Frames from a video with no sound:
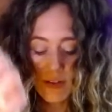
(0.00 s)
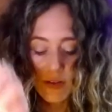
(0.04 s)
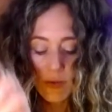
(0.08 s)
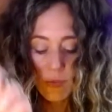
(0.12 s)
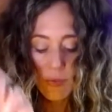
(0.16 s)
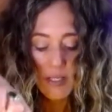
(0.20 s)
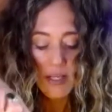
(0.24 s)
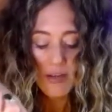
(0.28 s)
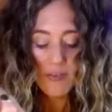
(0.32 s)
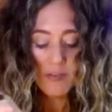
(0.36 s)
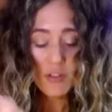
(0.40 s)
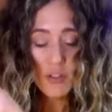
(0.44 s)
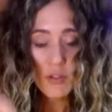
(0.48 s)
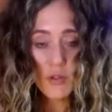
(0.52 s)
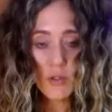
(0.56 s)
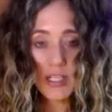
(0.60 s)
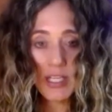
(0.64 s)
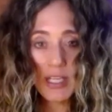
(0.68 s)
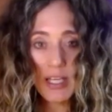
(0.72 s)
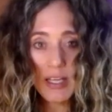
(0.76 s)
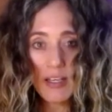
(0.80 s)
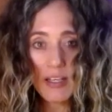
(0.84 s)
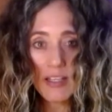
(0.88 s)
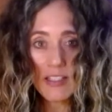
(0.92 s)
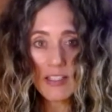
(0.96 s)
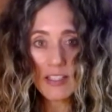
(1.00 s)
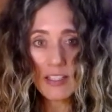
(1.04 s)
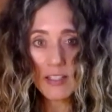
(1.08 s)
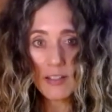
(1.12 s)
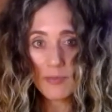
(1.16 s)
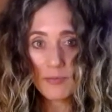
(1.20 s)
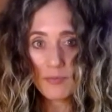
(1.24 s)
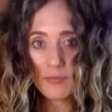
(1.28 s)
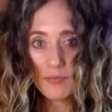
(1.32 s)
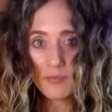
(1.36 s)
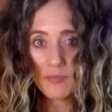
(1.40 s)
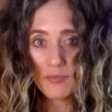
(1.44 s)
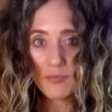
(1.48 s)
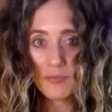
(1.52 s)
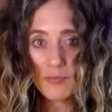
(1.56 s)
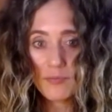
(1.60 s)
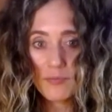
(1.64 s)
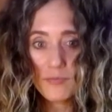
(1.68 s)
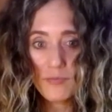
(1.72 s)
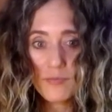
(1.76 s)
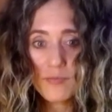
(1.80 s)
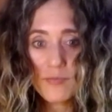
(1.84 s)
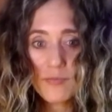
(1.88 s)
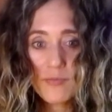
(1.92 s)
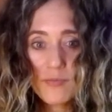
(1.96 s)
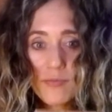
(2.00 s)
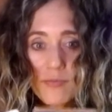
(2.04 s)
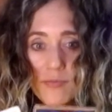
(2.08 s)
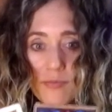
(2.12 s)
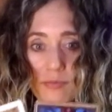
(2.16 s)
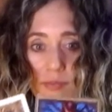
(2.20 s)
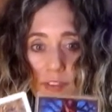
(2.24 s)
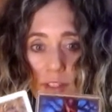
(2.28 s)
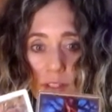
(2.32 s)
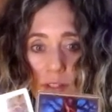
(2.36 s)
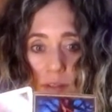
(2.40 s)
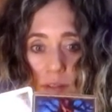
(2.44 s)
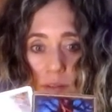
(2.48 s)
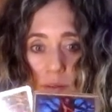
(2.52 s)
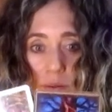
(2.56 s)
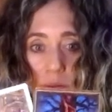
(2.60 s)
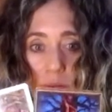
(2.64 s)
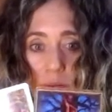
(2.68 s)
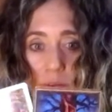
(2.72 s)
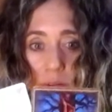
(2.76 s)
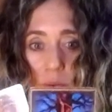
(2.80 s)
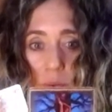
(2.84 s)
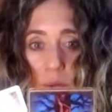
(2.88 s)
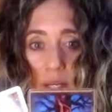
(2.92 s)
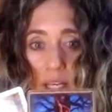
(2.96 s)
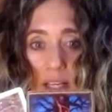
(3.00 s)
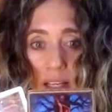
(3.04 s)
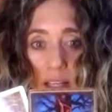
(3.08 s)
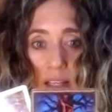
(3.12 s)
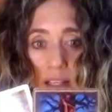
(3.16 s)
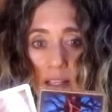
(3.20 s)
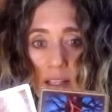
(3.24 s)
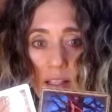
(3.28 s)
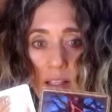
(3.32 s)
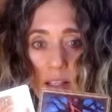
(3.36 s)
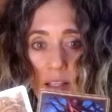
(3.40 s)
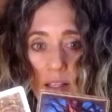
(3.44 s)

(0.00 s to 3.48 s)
We have tree energy all the way.